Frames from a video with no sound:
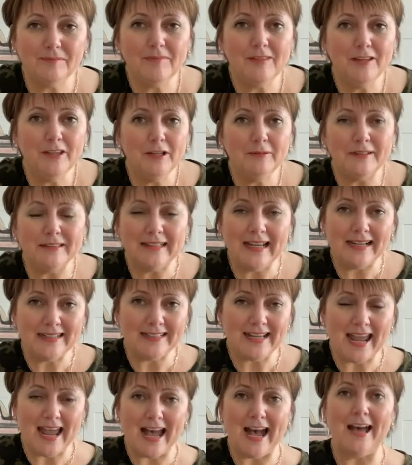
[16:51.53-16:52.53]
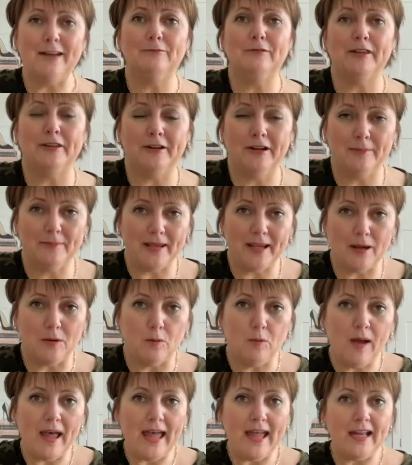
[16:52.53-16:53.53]
you would like to add, whether it be a
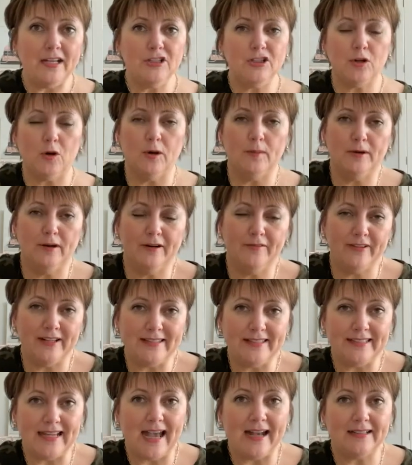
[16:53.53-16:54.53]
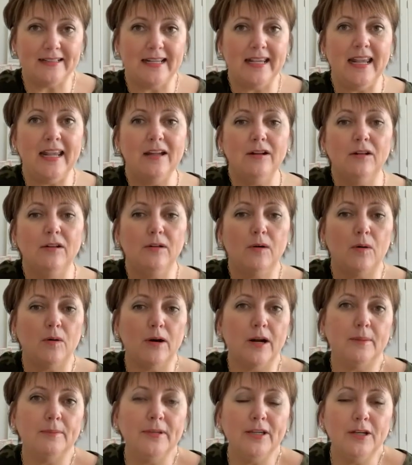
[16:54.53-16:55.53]
wedge or more of a stacked heel or
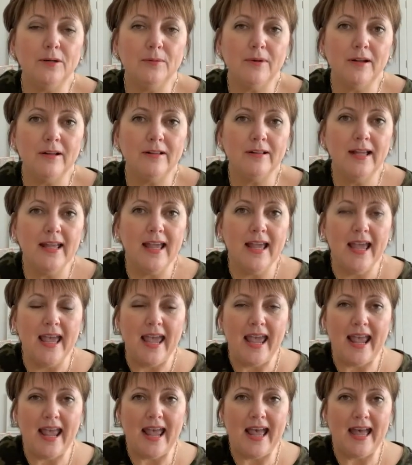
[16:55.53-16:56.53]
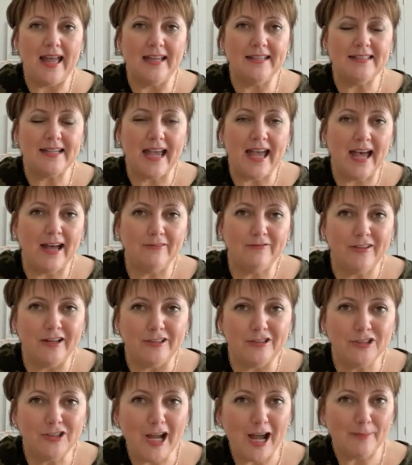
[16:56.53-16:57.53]
a mule, and have
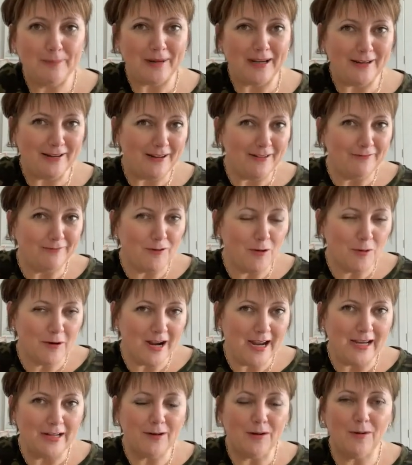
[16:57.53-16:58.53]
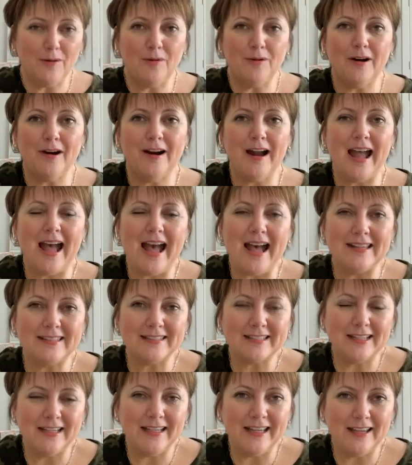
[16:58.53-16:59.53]
fun shopping for it, or
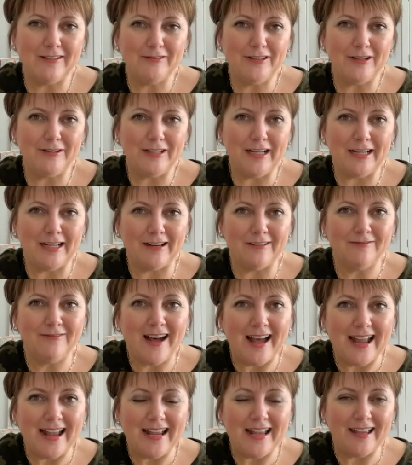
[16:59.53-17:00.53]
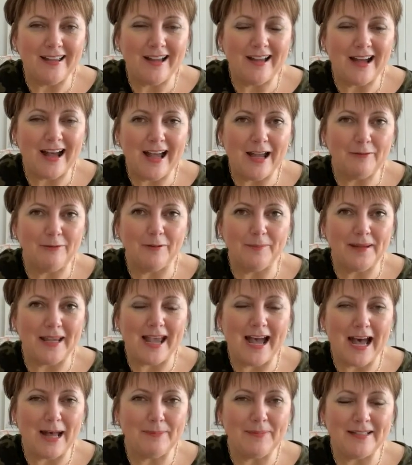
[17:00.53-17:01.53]
ask if you need advice. I will be
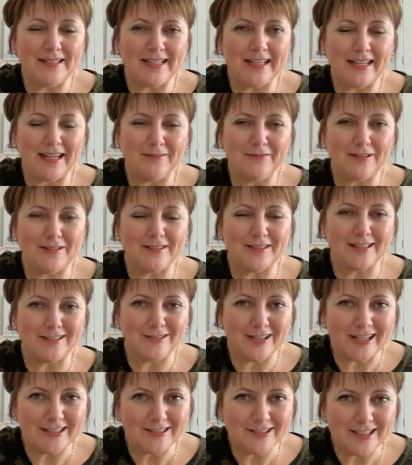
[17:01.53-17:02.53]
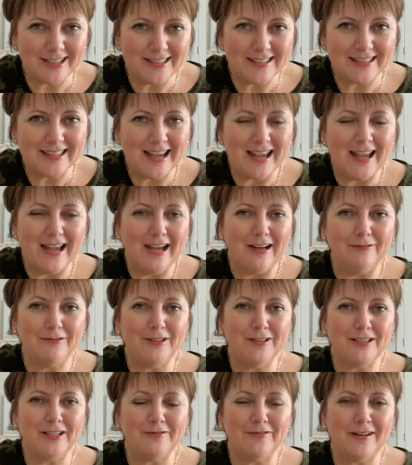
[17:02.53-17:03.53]
happy to give you suggestions
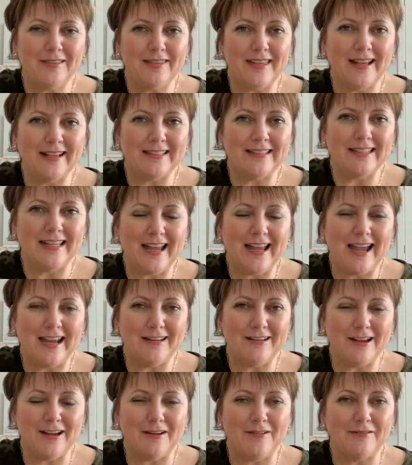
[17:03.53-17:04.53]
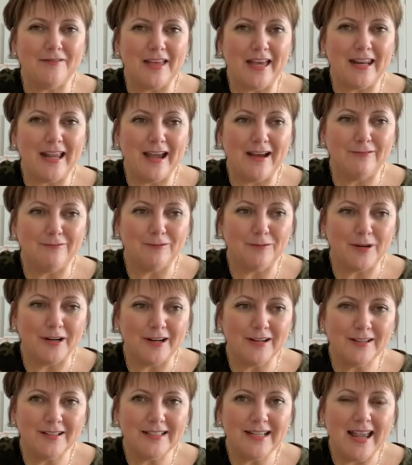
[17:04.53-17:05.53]
for different things I know that have
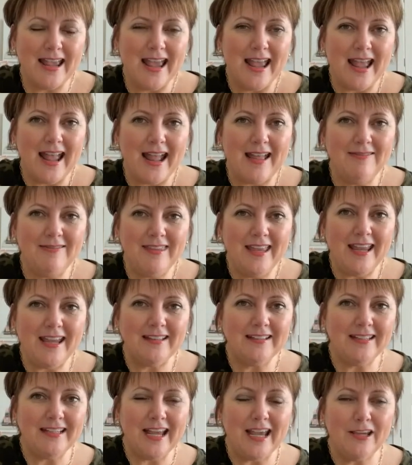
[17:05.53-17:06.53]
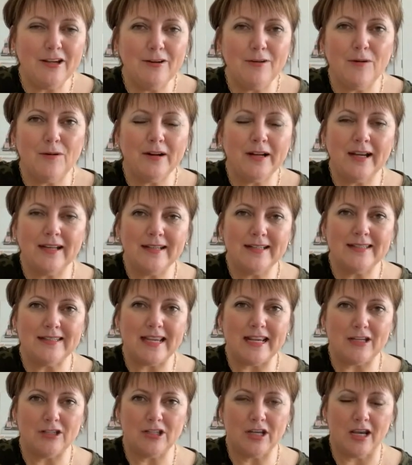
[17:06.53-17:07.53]
worked. And then get your
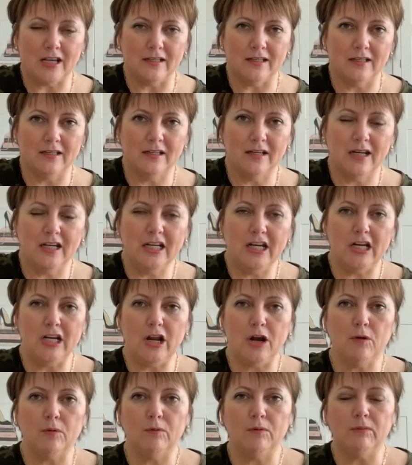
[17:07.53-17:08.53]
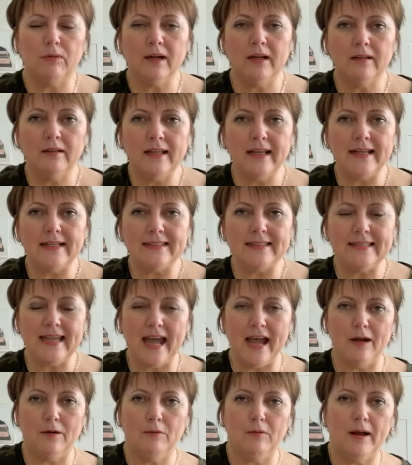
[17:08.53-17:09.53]
organization, really
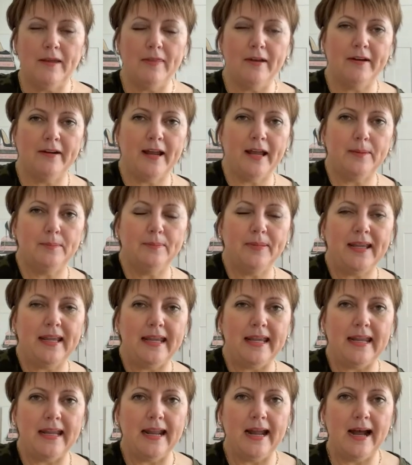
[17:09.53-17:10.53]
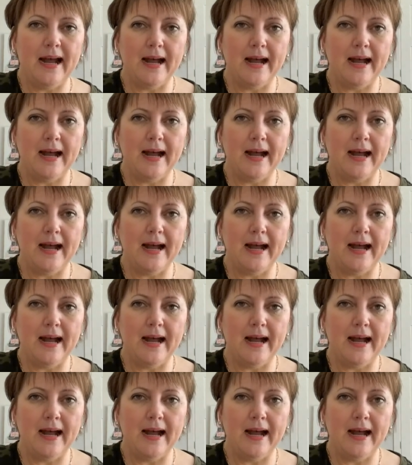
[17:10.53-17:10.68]
set, whether it be,